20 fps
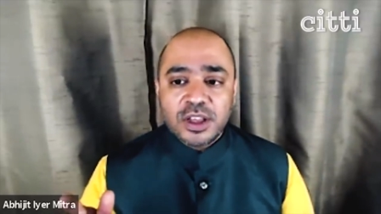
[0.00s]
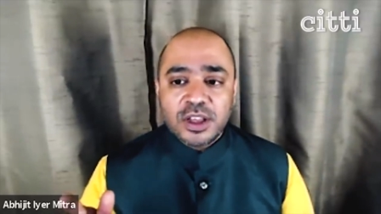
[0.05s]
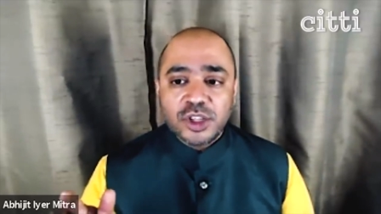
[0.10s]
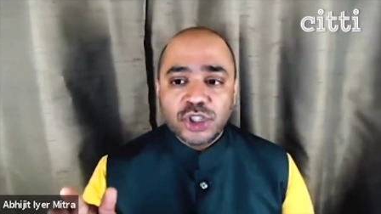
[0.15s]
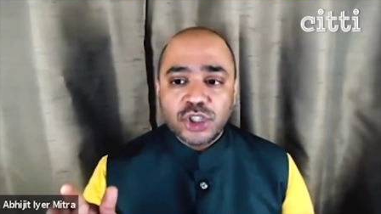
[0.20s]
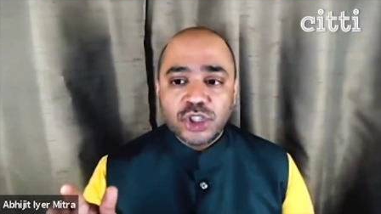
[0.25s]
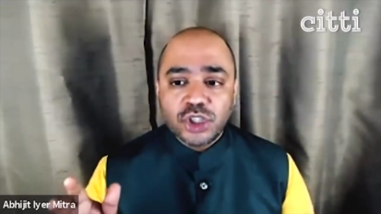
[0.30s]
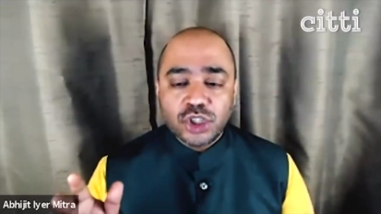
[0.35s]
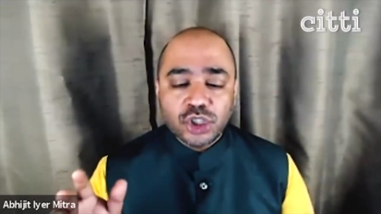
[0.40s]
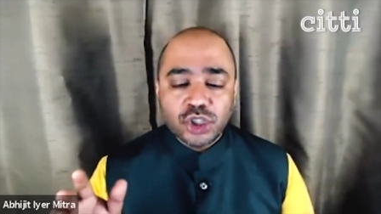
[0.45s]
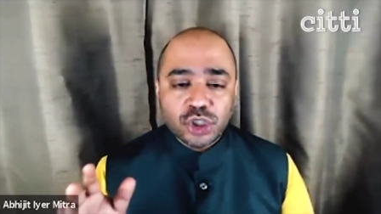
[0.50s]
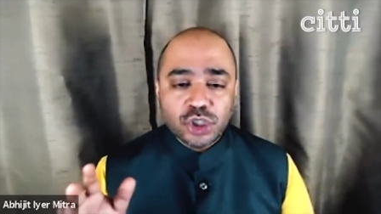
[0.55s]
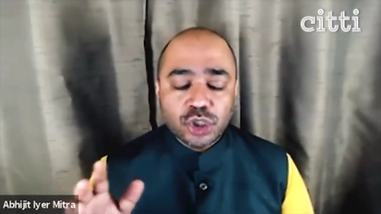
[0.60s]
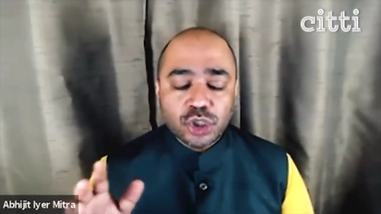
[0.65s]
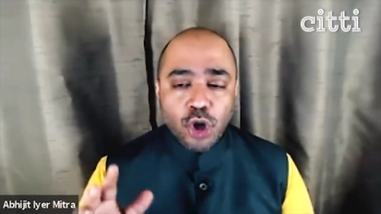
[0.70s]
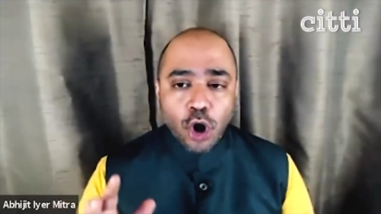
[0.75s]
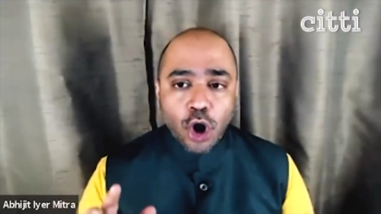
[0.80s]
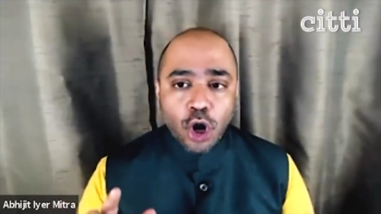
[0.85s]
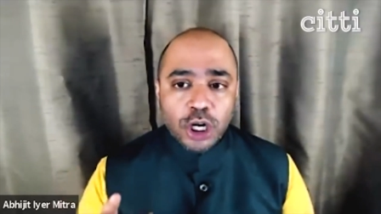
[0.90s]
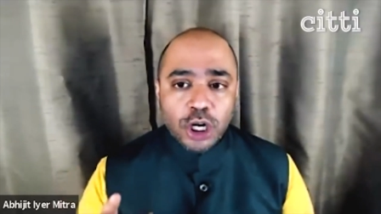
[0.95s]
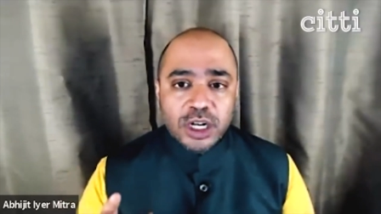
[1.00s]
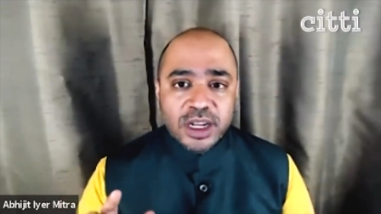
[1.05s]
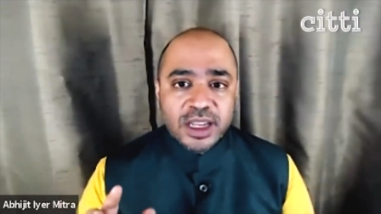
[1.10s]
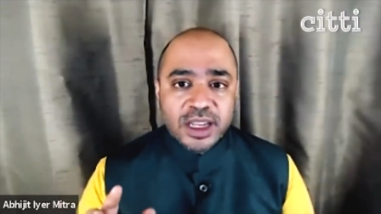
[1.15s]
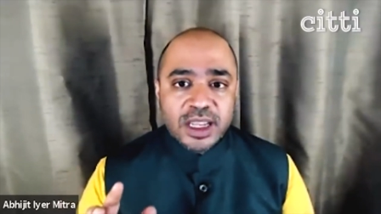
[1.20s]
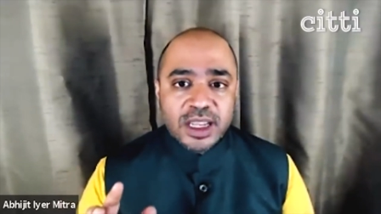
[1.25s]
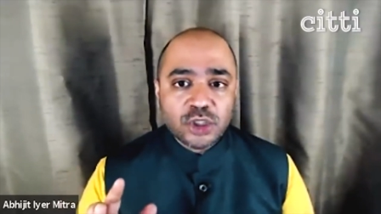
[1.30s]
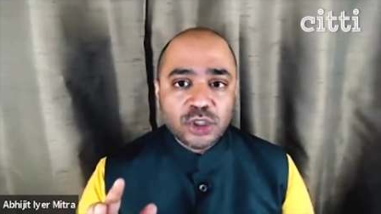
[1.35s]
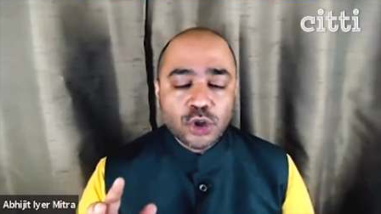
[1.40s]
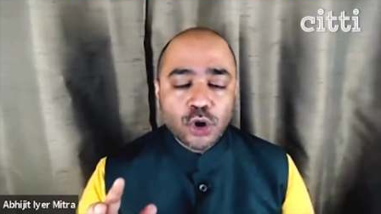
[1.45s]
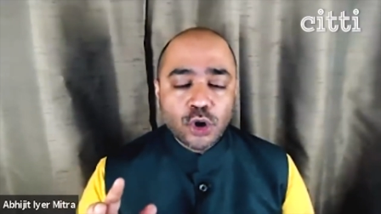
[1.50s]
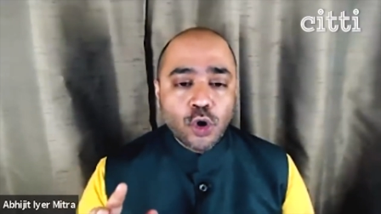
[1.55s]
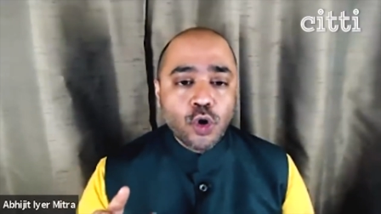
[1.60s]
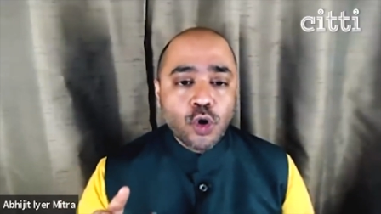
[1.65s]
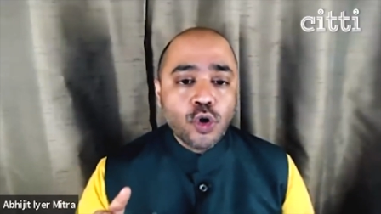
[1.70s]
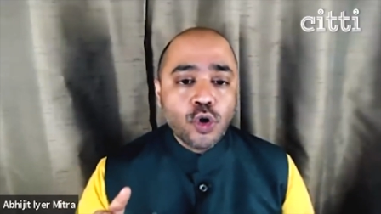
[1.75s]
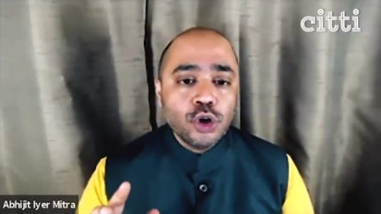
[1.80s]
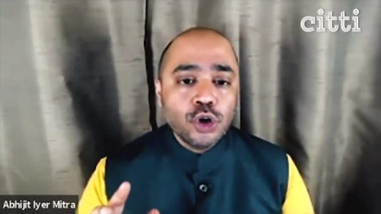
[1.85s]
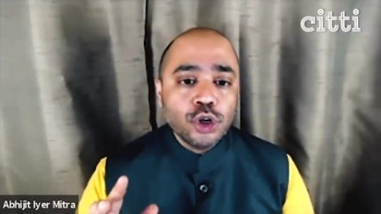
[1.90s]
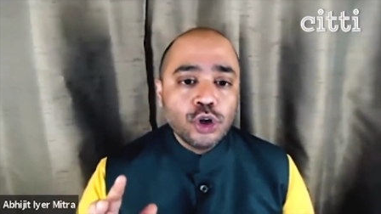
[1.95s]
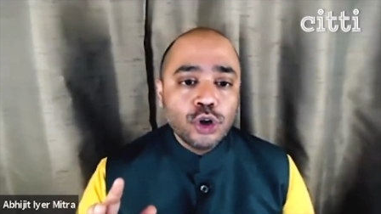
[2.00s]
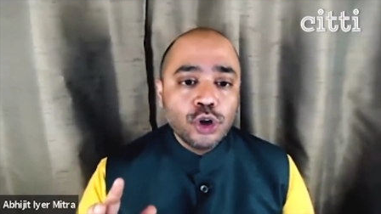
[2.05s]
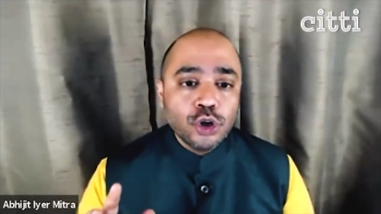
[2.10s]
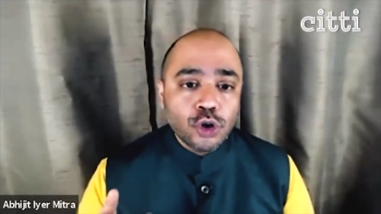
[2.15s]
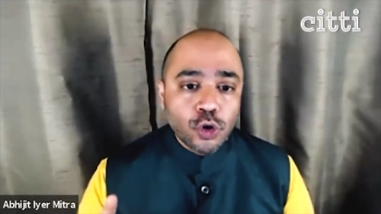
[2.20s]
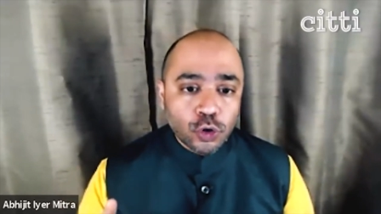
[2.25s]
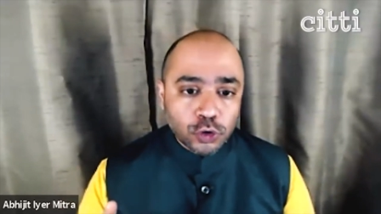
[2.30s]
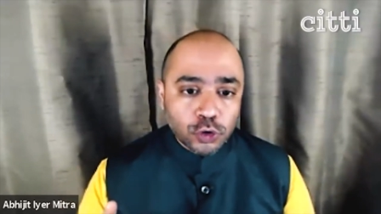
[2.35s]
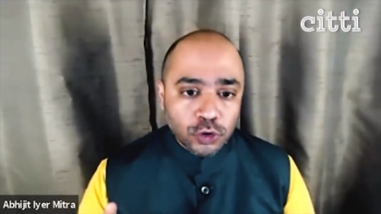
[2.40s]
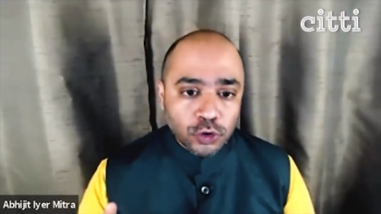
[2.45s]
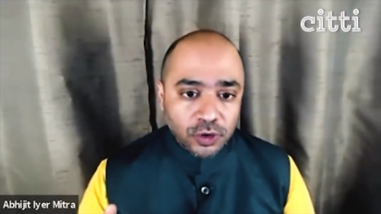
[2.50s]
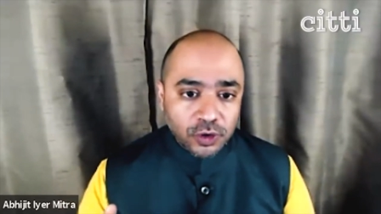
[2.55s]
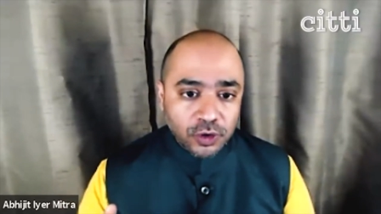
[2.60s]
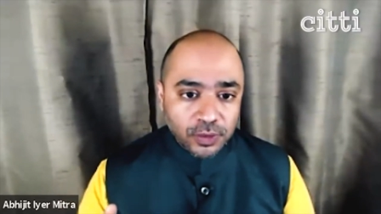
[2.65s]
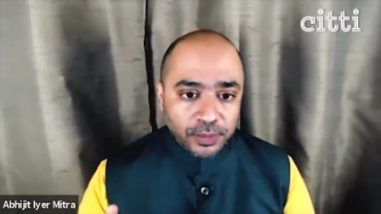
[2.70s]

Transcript: stalled its own growth.